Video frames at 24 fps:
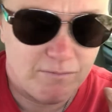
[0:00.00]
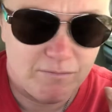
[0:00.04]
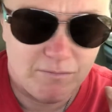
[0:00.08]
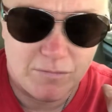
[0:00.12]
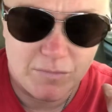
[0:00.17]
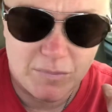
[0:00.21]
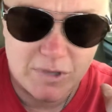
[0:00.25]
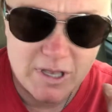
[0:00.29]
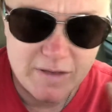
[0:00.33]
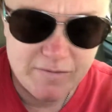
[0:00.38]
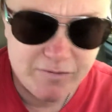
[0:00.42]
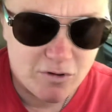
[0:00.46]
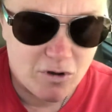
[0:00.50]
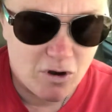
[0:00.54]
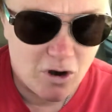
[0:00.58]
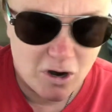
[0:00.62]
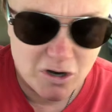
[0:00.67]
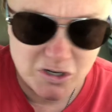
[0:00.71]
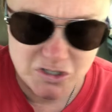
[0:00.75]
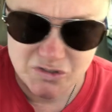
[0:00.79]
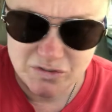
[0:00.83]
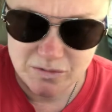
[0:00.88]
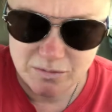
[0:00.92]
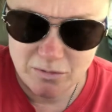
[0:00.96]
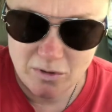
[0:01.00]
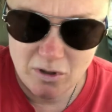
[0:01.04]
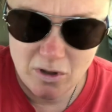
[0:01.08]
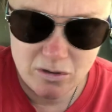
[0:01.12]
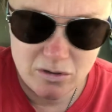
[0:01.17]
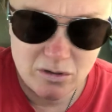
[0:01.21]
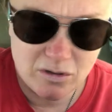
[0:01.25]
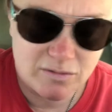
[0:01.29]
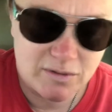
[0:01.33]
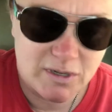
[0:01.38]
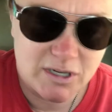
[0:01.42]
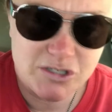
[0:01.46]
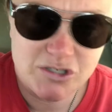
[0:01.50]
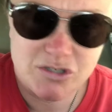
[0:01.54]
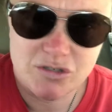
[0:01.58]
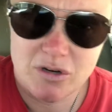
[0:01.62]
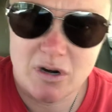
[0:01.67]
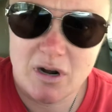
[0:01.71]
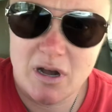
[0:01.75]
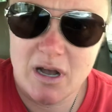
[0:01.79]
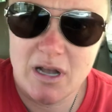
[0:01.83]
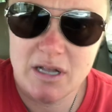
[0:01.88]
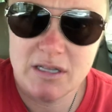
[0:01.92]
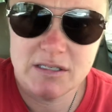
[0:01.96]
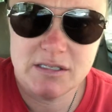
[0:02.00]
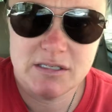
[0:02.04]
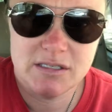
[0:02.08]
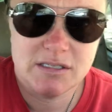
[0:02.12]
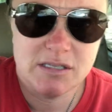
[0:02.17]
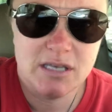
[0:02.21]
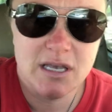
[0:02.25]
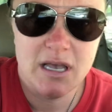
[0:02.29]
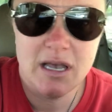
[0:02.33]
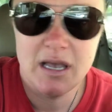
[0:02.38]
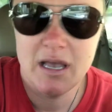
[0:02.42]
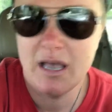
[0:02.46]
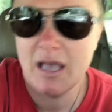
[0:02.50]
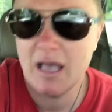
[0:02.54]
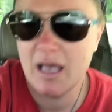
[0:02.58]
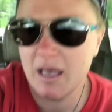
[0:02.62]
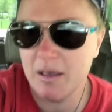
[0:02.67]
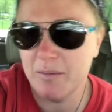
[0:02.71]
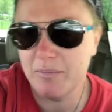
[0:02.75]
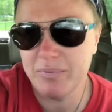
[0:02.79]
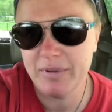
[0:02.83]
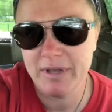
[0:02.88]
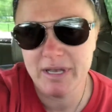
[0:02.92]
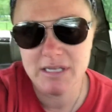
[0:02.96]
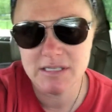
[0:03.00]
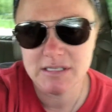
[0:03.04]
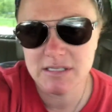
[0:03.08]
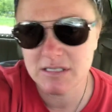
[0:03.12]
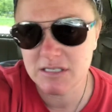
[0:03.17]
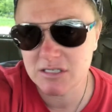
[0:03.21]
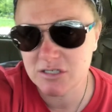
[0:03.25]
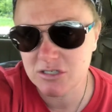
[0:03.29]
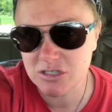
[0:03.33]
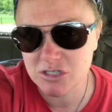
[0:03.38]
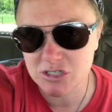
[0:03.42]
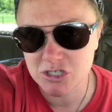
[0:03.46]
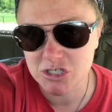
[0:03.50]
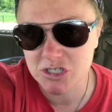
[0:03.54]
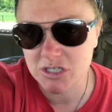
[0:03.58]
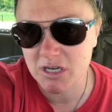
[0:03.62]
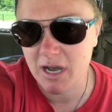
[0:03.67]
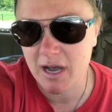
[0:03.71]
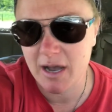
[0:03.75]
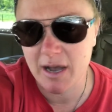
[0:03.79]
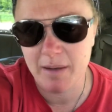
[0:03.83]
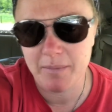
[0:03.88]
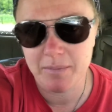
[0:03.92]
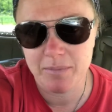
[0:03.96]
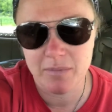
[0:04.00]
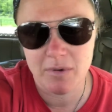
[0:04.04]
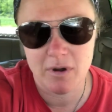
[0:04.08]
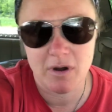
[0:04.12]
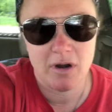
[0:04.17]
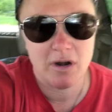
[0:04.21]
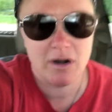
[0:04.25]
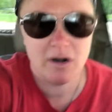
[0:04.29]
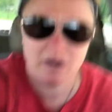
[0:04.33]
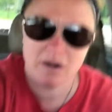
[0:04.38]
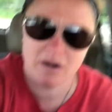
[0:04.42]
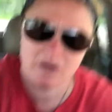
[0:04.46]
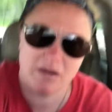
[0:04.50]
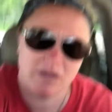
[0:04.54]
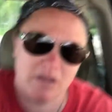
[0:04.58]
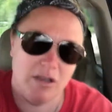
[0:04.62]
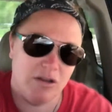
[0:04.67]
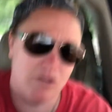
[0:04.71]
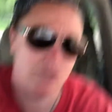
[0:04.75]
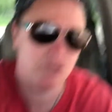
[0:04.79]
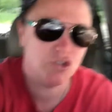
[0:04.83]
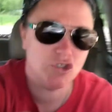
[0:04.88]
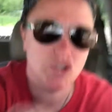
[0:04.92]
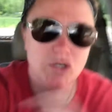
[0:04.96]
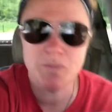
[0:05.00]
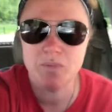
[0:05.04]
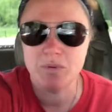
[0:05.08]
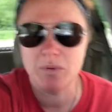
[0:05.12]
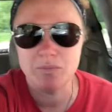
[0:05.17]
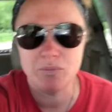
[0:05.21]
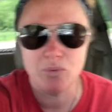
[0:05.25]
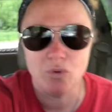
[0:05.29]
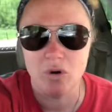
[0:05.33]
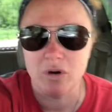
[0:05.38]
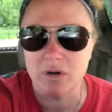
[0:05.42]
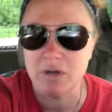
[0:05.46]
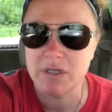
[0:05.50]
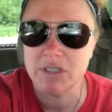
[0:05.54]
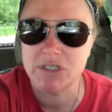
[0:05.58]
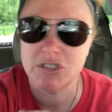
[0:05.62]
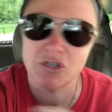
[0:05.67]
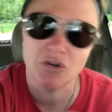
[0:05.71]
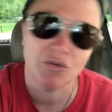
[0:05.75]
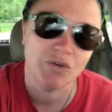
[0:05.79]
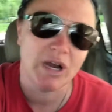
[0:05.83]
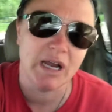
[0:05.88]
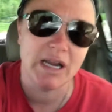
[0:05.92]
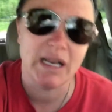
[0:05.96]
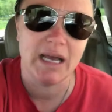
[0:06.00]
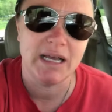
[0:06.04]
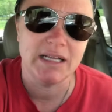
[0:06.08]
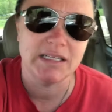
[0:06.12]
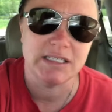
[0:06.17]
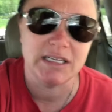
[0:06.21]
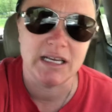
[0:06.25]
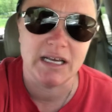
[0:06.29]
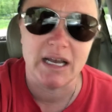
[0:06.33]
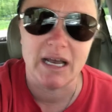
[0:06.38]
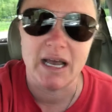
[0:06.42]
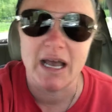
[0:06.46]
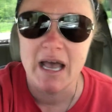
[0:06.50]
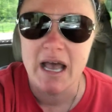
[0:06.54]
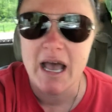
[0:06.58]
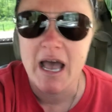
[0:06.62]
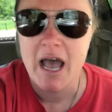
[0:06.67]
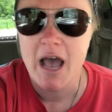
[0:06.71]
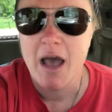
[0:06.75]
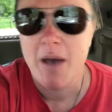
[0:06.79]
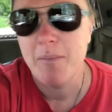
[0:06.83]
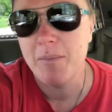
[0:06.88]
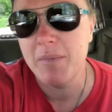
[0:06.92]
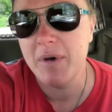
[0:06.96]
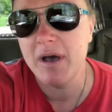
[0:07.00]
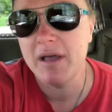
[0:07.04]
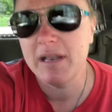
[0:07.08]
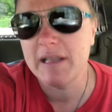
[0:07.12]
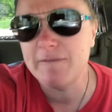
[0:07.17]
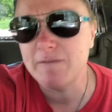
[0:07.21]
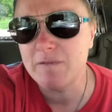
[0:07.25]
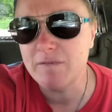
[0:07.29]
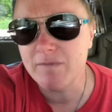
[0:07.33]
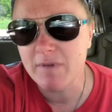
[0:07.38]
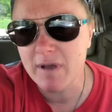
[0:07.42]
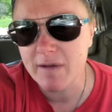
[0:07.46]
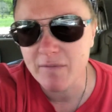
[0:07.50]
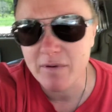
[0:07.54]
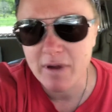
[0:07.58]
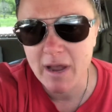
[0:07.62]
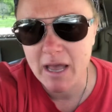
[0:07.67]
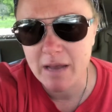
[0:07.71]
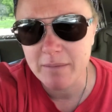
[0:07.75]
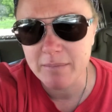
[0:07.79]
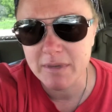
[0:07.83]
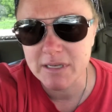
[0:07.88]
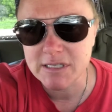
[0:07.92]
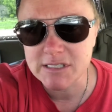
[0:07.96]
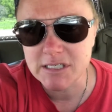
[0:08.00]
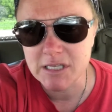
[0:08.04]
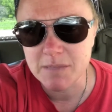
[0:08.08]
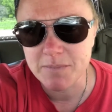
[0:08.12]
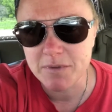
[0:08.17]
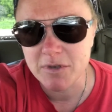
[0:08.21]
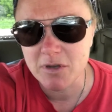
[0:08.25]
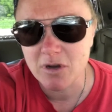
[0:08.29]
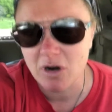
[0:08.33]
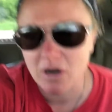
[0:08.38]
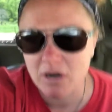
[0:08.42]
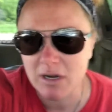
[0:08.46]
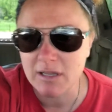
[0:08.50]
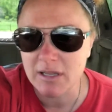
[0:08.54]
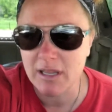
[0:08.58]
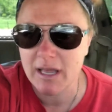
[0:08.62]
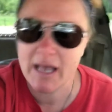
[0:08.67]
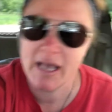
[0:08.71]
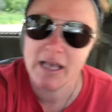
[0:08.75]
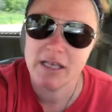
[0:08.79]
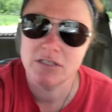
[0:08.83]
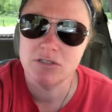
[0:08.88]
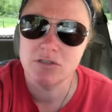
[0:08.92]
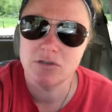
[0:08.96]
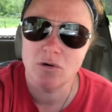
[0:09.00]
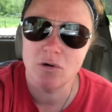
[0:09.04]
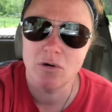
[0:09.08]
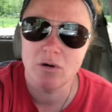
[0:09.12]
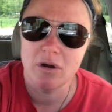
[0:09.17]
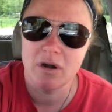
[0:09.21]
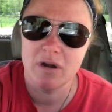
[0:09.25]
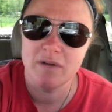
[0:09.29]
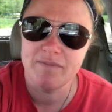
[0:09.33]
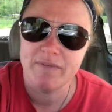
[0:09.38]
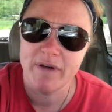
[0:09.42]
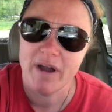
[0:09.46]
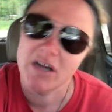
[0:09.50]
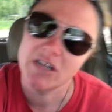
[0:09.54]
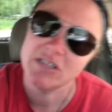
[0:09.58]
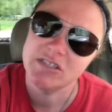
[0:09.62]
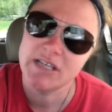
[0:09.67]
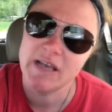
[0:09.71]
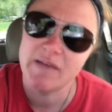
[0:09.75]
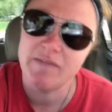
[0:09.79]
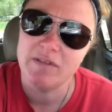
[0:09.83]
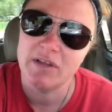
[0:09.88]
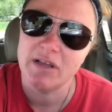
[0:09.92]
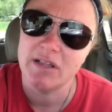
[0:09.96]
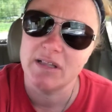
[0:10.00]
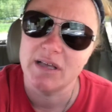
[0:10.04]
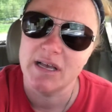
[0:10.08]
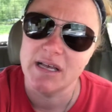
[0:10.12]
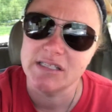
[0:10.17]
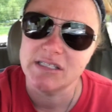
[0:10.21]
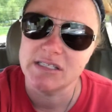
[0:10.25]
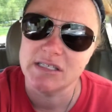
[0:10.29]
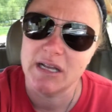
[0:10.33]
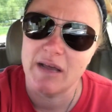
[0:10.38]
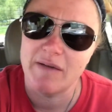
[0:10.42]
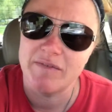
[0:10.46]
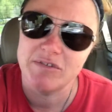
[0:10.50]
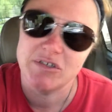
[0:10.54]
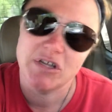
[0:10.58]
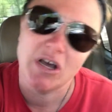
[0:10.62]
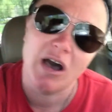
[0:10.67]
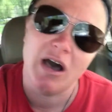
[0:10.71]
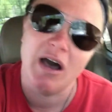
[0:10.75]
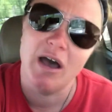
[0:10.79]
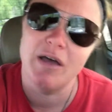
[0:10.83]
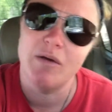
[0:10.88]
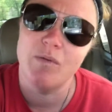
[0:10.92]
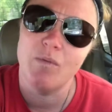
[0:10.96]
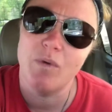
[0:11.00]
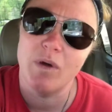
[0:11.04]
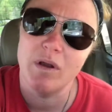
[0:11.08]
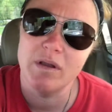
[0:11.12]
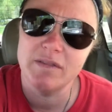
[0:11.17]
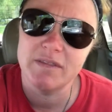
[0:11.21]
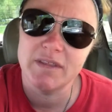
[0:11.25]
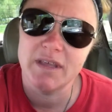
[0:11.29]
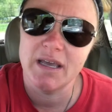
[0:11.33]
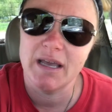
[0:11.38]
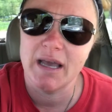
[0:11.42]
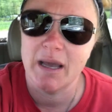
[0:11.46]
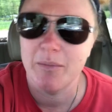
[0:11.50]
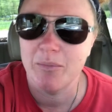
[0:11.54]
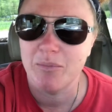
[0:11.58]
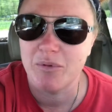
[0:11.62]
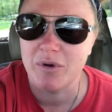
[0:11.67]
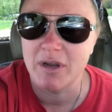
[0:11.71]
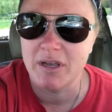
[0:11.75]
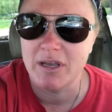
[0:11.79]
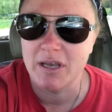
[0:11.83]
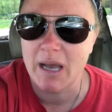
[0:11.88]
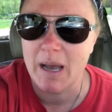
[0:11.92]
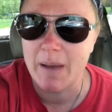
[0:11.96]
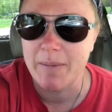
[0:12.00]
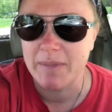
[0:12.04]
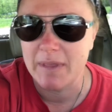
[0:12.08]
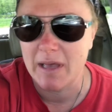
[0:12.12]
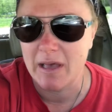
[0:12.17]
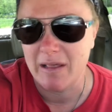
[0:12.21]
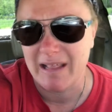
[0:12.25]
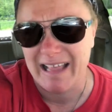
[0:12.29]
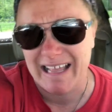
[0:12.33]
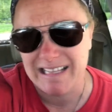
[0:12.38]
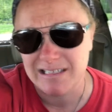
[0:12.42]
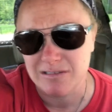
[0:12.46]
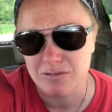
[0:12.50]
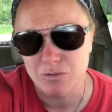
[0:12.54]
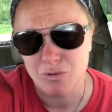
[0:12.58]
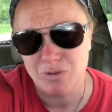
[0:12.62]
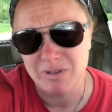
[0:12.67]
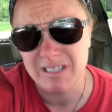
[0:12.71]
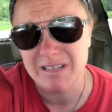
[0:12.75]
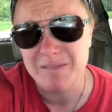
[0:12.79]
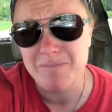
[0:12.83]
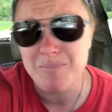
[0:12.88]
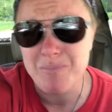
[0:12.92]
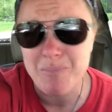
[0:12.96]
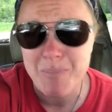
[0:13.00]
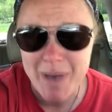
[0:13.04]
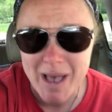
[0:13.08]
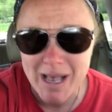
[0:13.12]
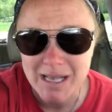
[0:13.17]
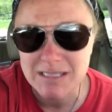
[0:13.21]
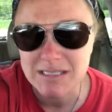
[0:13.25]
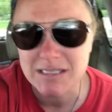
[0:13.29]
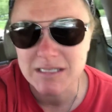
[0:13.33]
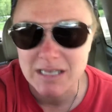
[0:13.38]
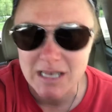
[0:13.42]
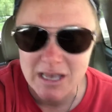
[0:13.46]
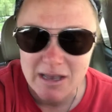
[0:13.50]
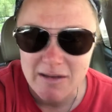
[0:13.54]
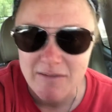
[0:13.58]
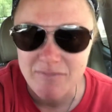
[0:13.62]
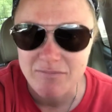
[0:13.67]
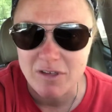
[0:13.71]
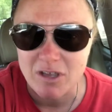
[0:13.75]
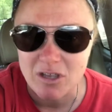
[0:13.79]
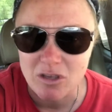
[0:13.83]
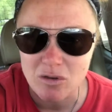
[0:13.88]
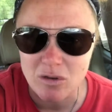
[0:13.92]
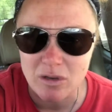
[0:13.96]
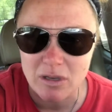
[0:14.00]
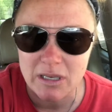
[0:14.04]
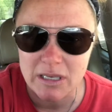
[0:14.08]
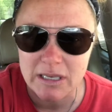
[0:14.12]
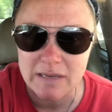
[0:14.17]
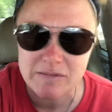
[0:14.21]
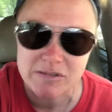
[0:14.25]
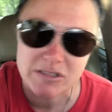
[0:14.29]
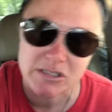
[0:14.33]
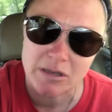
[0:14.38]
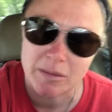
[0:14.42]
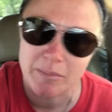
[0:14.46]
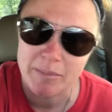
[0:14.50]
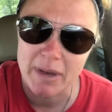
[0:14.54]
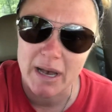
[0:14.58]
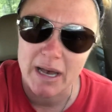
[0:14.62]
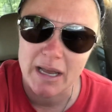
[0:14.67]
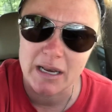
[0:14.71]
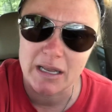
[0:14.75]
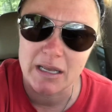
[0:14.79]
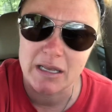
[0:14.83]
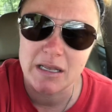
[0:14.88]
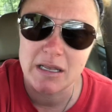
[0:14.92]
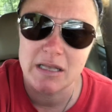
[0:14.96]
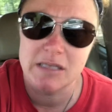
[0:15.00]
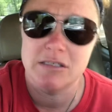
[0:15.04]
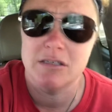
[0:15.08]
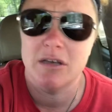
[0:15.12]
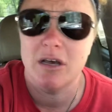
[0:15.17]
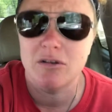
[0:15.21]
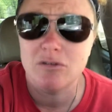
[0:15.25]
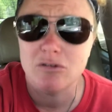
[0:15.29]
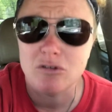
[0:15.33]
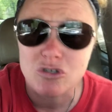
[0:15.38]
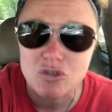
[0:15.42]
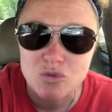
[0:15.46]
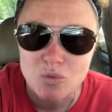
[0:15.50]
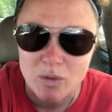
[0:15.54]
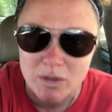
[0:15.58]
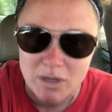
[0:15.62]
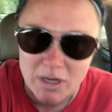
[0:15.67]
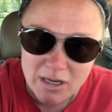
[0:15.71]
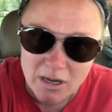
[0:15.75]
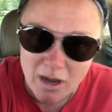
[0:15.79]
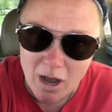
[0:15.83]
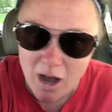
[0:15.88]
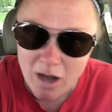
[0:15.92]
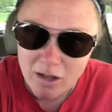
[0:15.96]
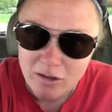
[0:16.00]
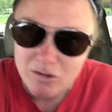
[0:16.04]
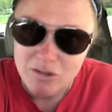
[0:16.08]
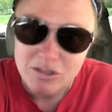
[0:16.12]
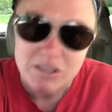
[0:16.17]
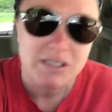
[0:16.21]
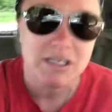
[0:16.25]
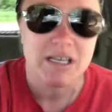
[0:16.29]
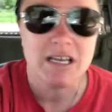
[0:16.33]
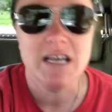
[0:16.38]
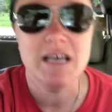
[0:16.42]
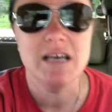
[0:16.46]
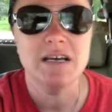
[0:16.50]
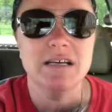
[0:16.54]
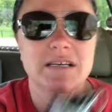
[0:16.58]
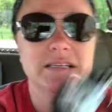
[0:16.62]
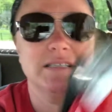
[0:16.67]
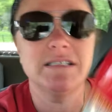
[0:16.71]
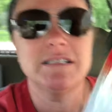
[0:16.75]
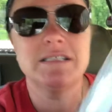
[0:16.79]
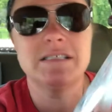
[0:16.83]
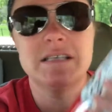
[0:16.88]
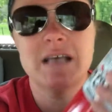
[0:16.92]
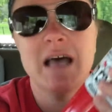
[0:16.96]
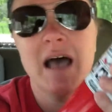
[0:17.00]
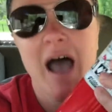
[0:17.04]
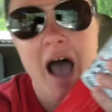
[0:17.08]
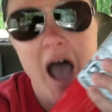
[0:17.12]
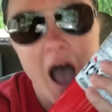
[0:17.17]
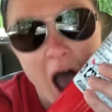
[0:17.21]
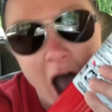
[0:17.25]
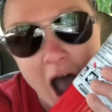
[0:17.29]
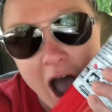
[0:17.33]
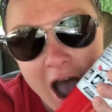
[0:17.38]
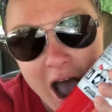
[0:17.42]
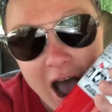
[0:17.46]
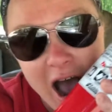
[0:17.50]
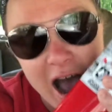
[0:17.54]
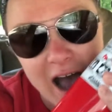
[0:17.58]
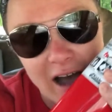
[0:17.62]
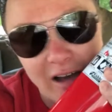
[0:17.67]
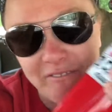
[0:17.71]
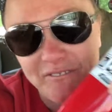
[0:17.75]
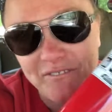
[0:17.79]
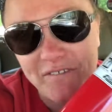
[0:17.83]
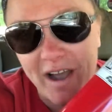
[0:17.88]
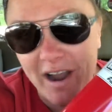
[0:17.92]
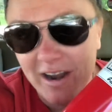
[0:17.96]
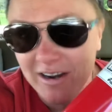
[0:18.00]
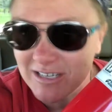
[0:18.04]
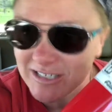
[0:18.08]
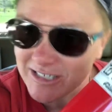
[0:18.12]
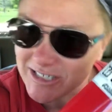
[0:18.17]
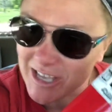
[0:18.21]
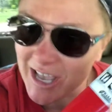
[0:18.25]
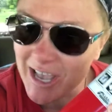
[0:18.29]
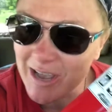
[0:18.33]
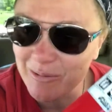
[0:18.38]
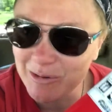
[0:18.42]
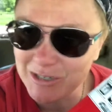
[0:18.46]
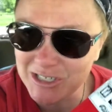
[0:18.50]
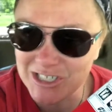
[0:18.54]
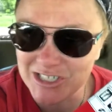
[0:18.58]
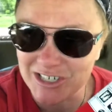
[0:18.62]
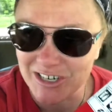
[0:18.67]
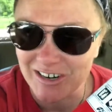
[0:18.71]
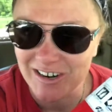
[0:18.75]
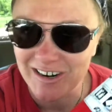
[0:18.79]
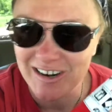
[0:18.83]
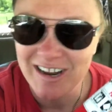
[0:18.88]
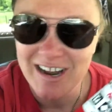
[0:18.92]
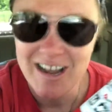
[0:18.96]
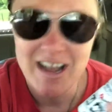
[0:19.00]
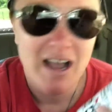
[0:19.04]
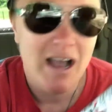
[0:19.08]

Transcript: Gift cards from local restaurants and places to shop are super important. It's a great idea. But if you've ever had my CPR class or a fire safety class that I've taught, one thing I bring up that like the best gift that you can give somebody is under $20 is a fire extinguisher.